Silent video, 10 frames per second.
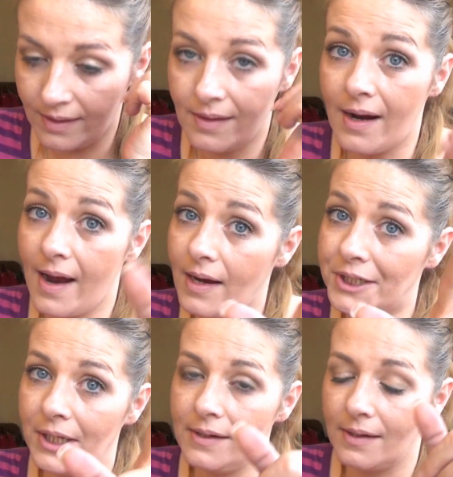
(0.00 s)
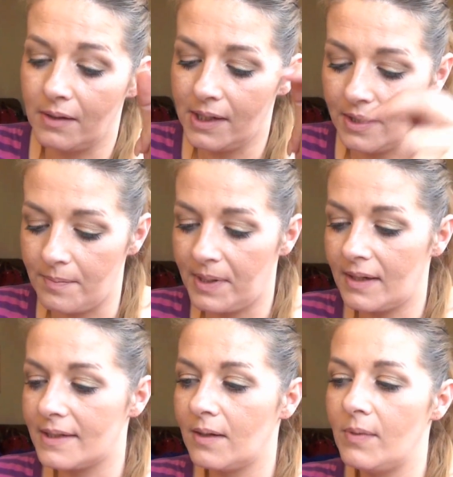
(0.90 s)
that I actually deleted
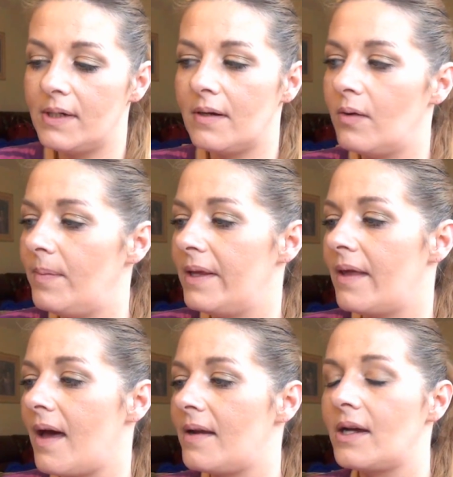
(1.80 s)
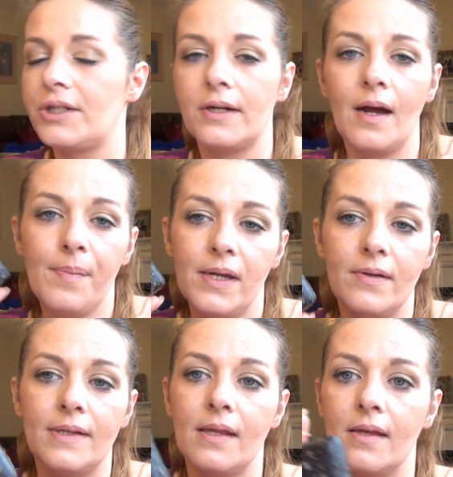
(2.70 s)
because someone told me that I should not be
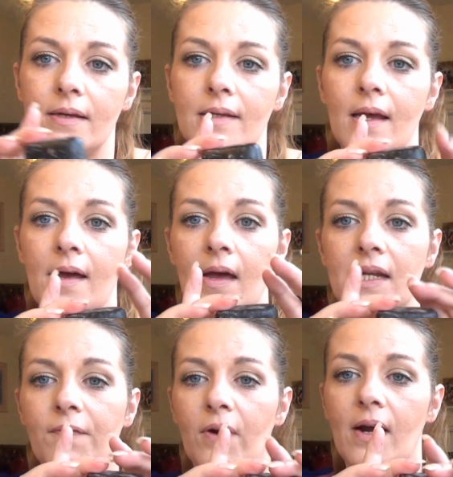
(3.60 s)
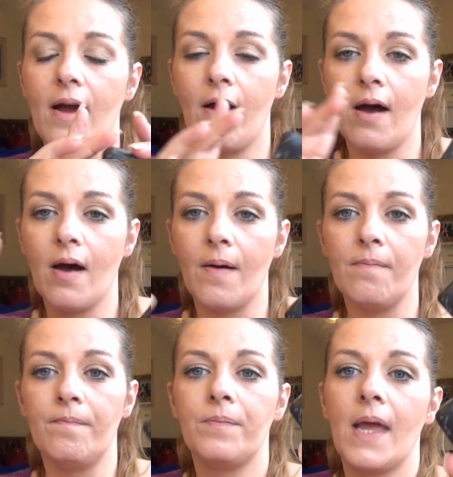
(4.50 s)
using this it's for
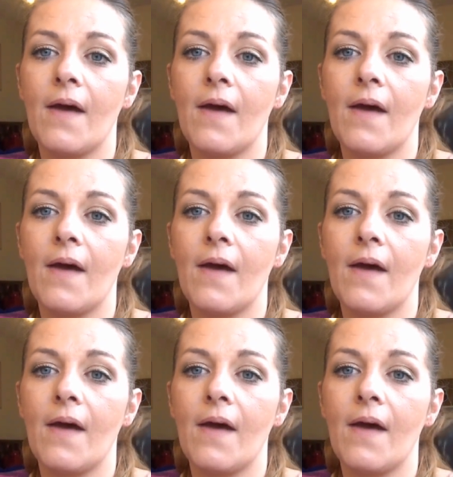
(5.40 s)
um,